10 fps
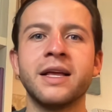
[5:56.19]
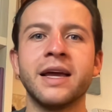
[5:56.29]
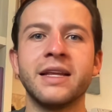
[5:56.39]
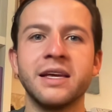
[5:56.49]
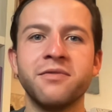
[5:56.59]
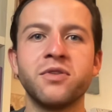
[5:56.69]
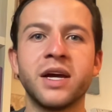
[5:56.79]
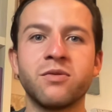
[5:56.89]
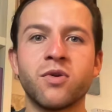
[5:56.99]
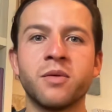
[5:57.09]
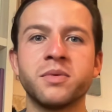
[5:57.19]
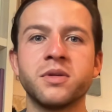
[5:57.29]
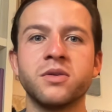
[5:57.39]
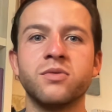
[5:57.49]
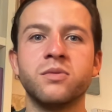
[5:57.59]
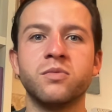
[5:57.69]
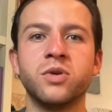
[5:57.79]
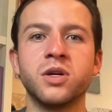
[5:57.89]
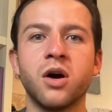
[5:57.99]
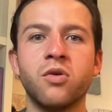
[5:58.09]
And if you get robbed, you
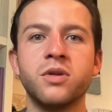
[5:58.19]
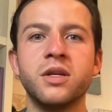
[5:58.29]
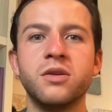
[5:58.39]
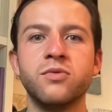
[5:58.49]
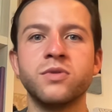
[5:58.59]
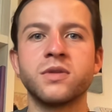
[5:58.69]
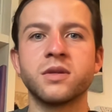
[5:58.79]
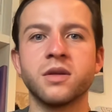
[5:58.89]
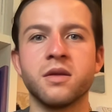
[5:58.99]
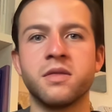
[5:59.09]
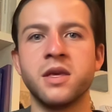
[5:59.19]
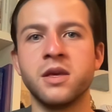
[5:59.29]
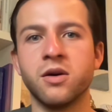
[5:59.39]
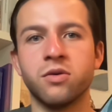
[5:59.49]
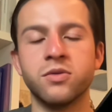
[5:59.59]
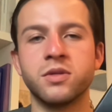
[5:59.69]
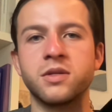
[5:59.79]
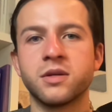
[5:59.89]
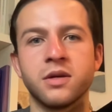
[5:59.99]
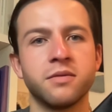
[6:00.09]
would only lose the old
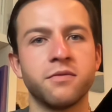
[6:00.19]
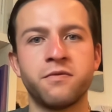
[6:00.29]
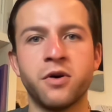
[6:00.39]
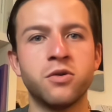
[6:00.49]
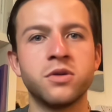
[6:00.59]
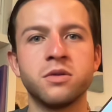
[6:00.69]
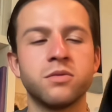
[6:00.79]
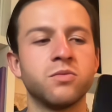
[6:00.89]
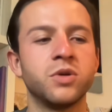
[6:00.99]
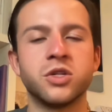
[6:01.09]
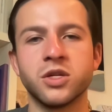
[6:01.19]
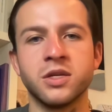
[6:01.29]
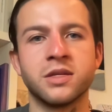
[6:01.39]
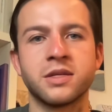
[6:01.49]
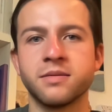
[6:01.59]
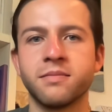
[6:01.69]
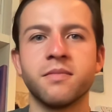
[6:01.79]
phone, which is